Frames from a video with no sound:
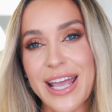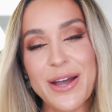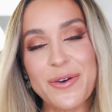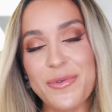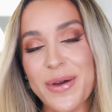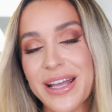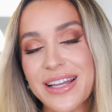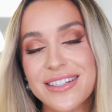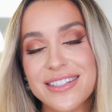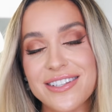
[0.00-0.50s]
Can't
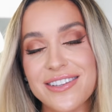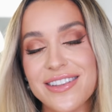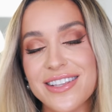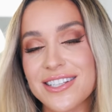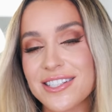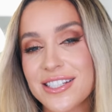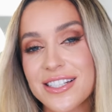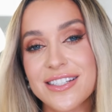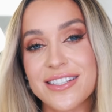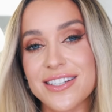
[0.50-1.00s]
wait until the
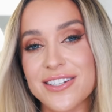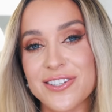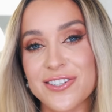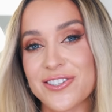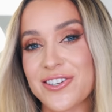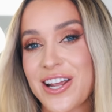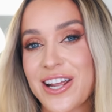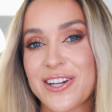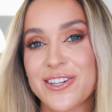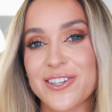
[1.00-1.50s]
seasons
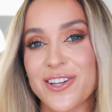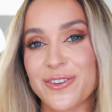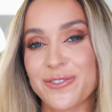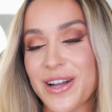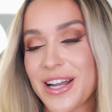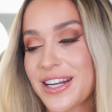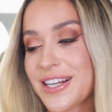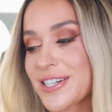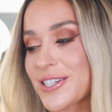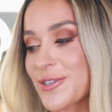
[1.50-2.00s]
change
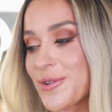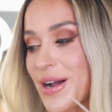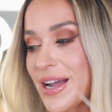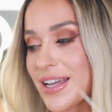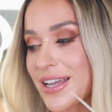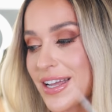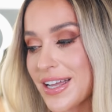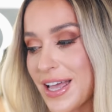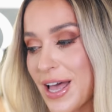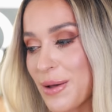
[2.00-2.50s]
already so I
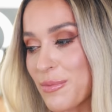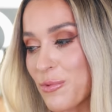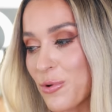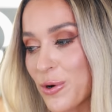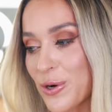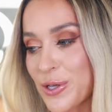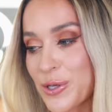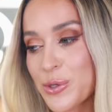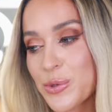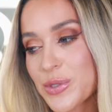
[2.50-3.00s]
can get
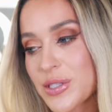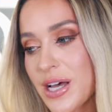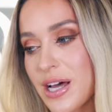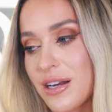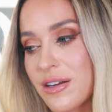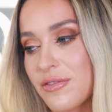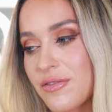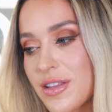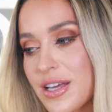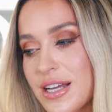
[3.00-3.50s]
more use
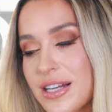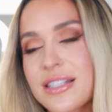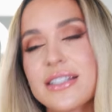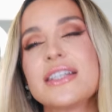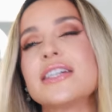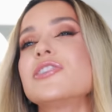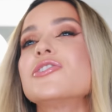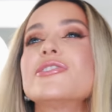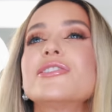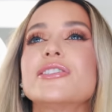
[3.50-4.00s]
out of this.
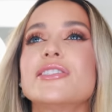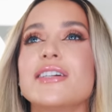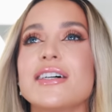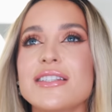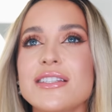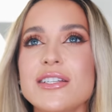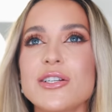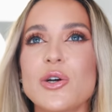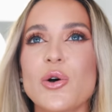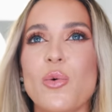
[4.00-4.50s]
It just
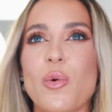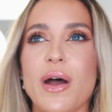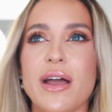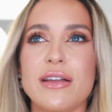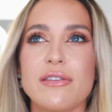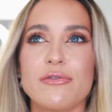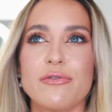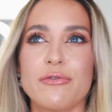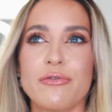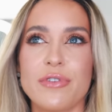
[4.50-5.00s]
doesn't
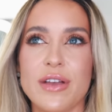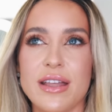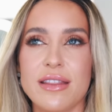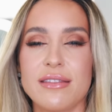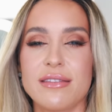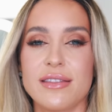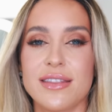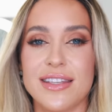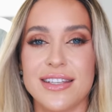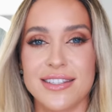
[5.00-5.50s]
quite fit
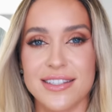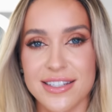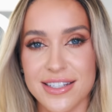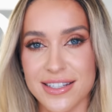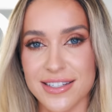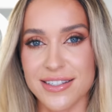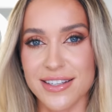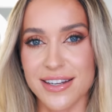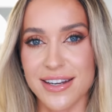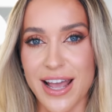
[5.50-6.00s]
the
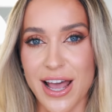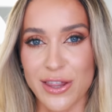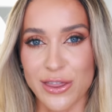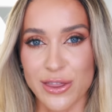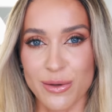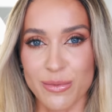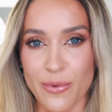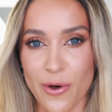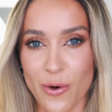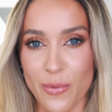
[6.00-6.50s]
season at
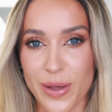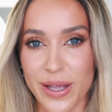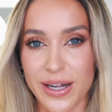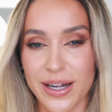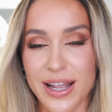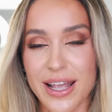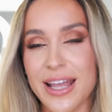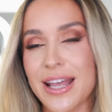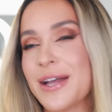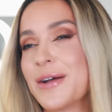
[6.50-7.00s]
the moment.
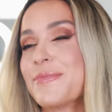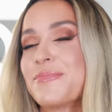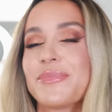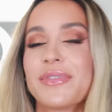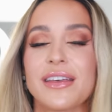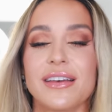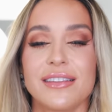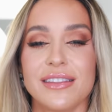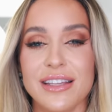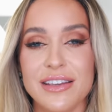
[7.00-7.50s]

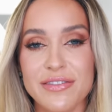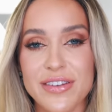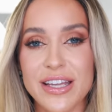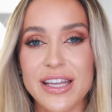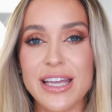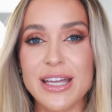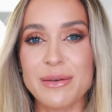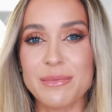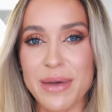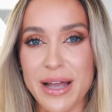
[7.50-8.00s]
Living
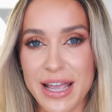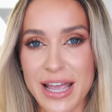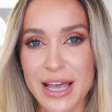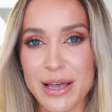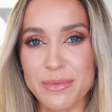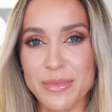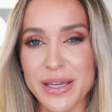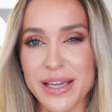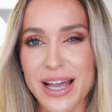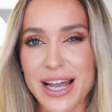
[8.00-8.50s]
in
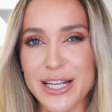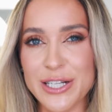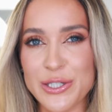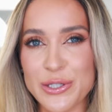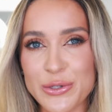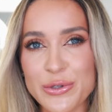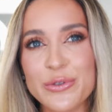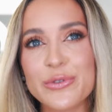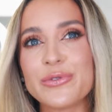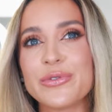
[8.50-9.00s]
Miami, I
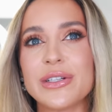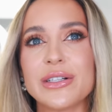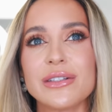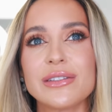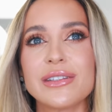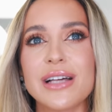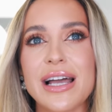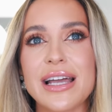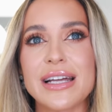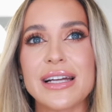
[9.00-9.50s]
do feel
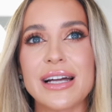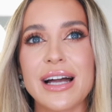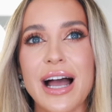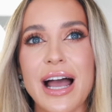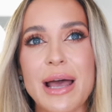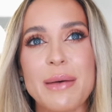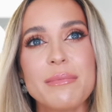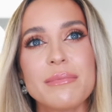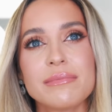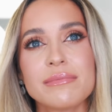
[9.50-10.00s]
like
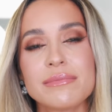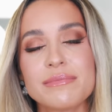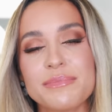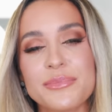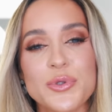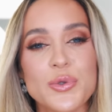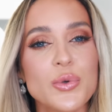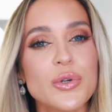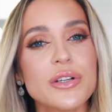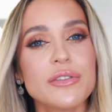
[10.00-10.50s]
I'm
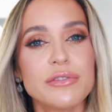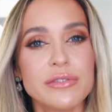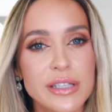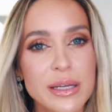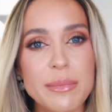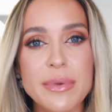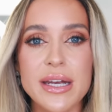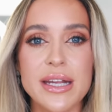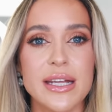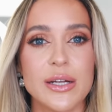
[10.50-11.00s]
sort of
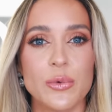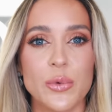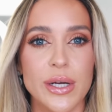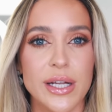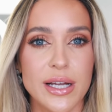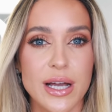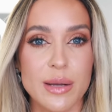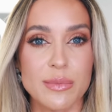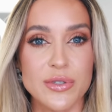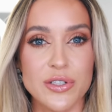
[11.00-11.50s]
limited when
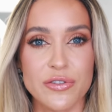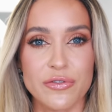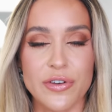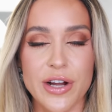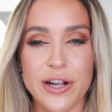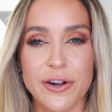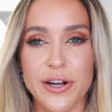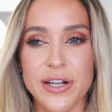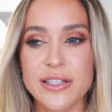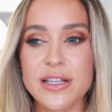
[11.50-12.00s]
it comes to
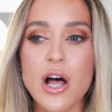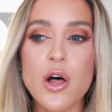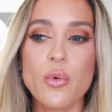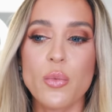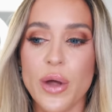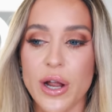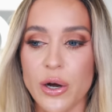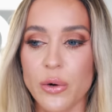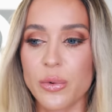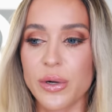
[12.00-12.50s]
fragrance. I'll
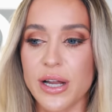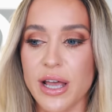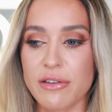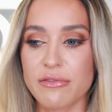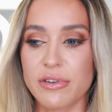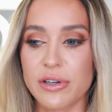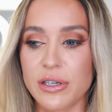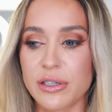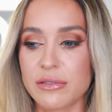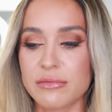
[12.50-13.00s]
wear
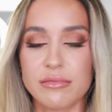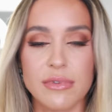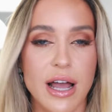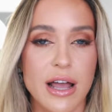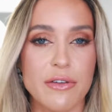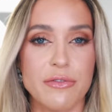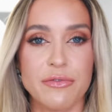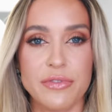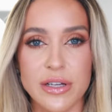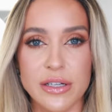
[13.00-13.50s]
whatever
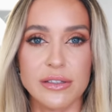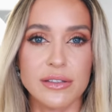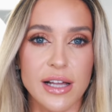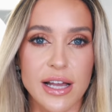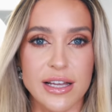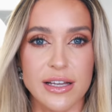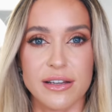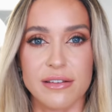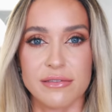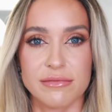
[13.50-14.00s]
I feel
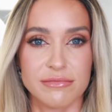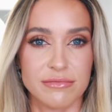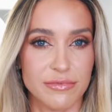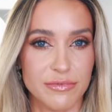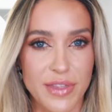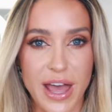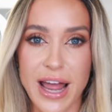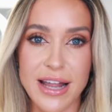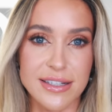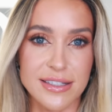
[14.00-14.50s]
like
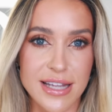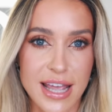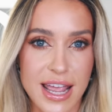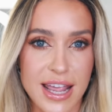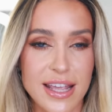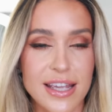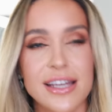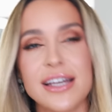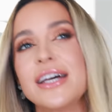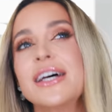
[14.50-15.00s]
that
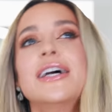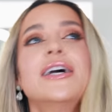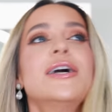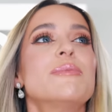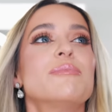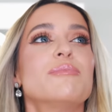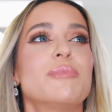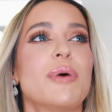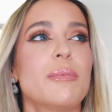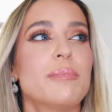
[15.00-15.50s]
day,
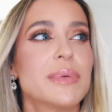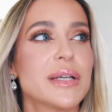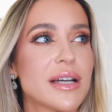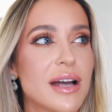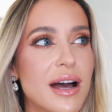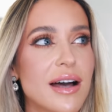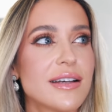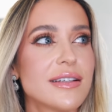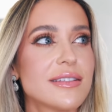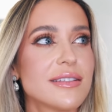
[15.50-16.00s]
but
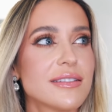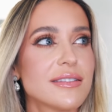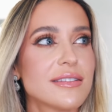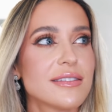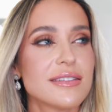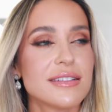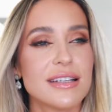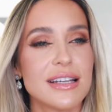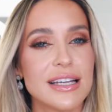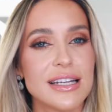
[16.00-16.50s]

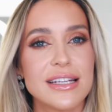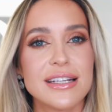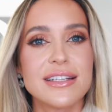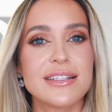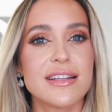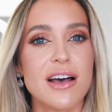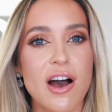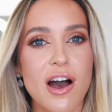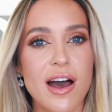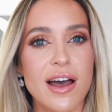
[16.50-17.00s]
because it
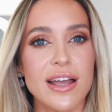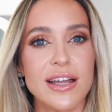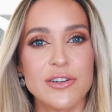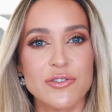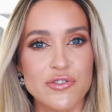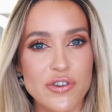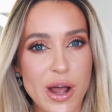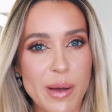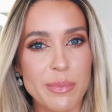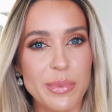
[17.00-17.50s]
is hot
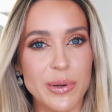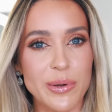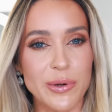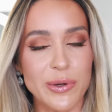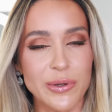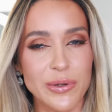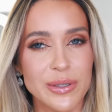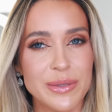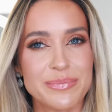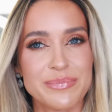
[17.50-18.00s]
and
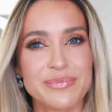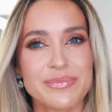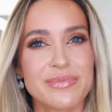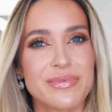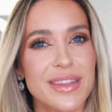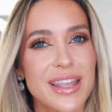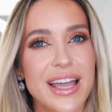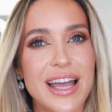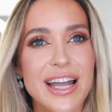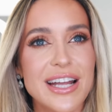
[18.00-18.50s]
tropical,
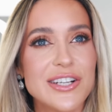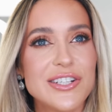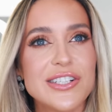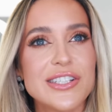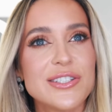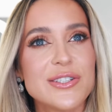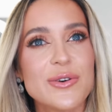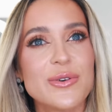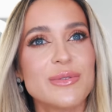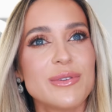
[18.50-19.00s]
I
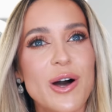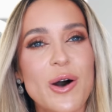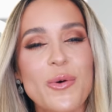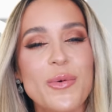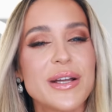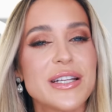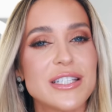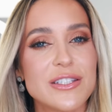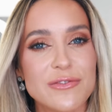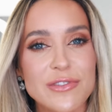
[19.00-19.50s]
just don't
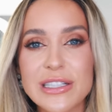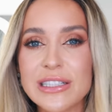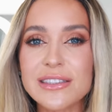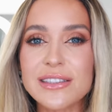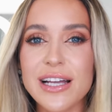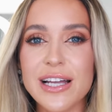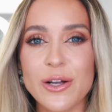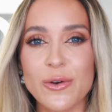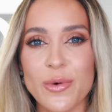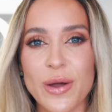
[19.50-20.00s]
always feel
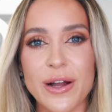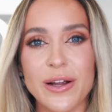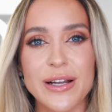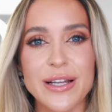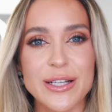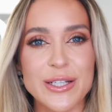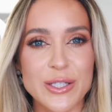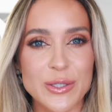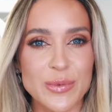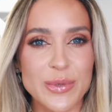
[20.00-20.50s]
like
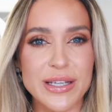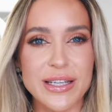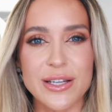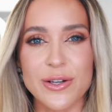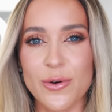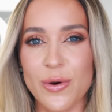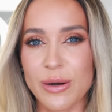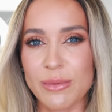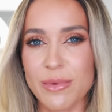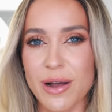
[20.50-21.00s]
wearing sweet,
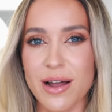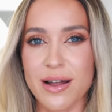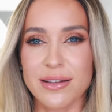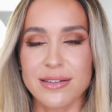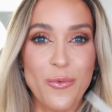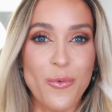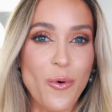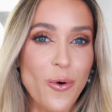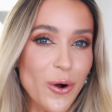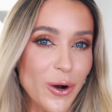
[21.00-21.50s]

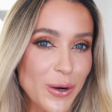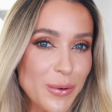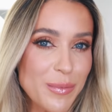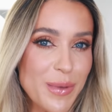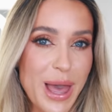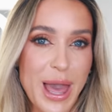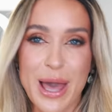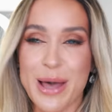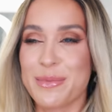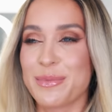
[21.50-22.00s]
gourmand, warm,
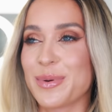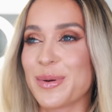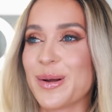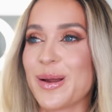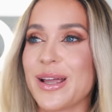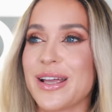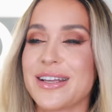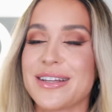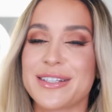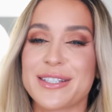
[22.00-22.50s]

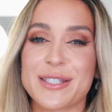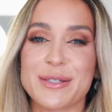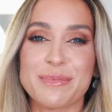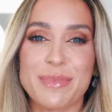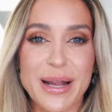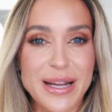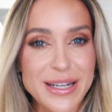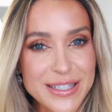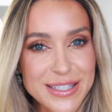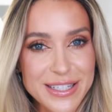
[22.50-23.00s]
ambery,
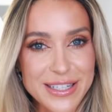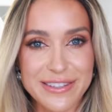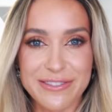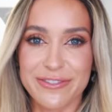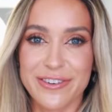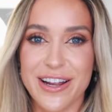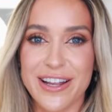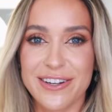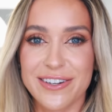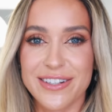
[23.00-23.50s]
spicy
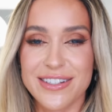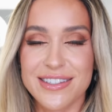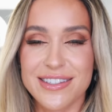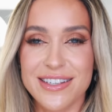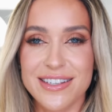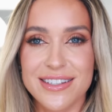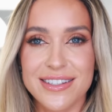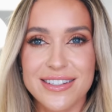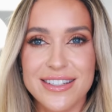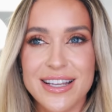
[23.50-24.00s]

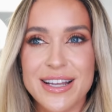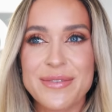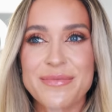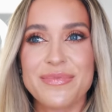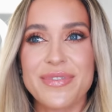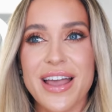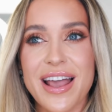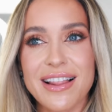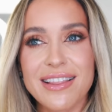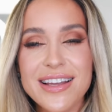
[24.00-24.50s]
fragrances.
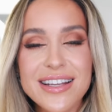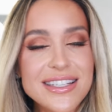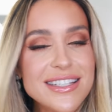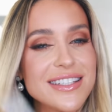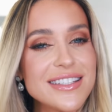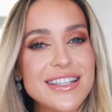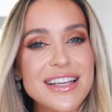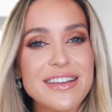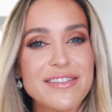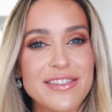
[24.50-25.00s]
I like to
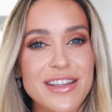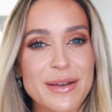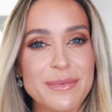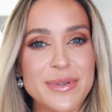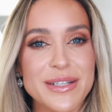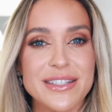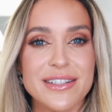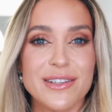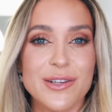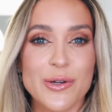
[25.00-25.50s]
save them
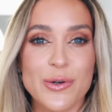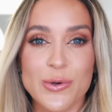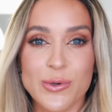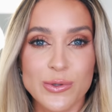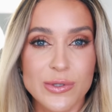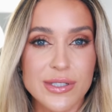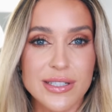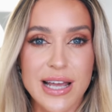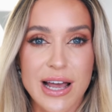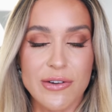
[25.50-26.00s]
until it
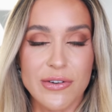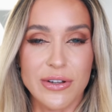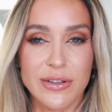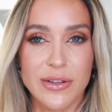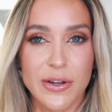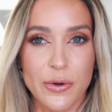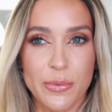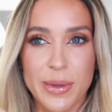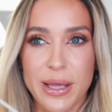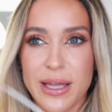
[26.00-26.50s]
cools down a
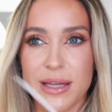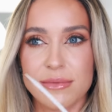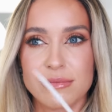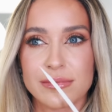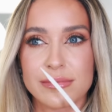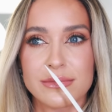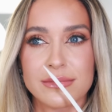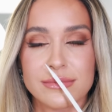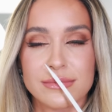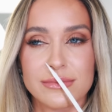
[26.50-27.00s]
little bit,
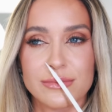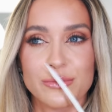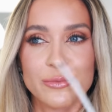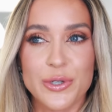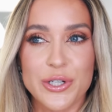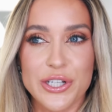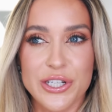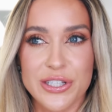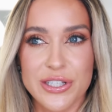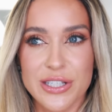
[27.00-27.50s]

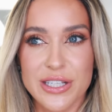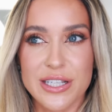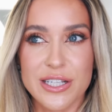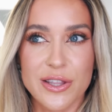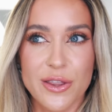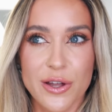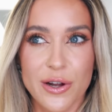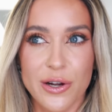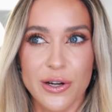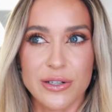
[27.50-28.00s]
which is
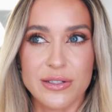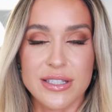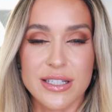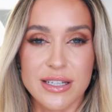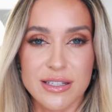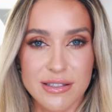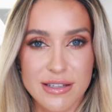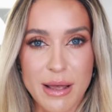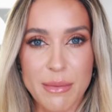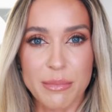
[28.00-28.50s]
either
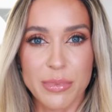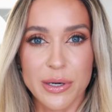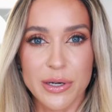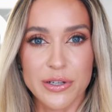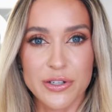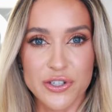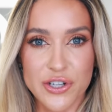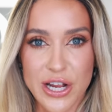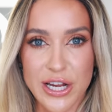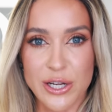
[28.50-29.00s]
December,
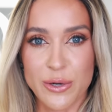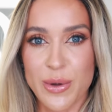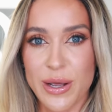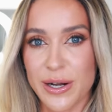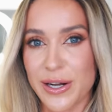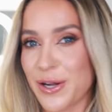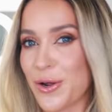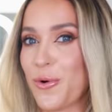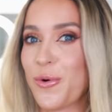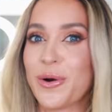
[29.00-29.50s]

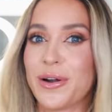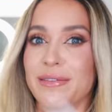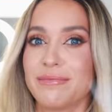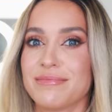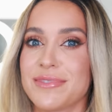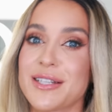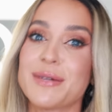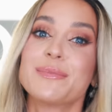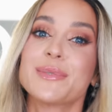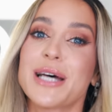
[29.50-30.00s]
January, or
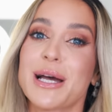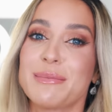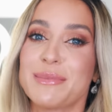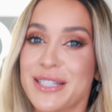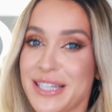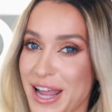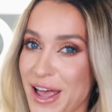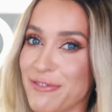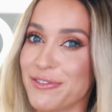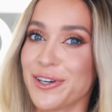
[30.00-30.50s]

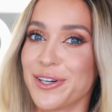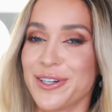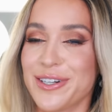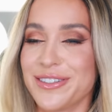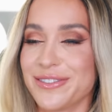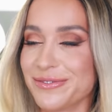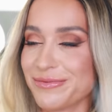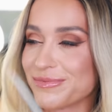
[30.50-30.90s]
sometimes never.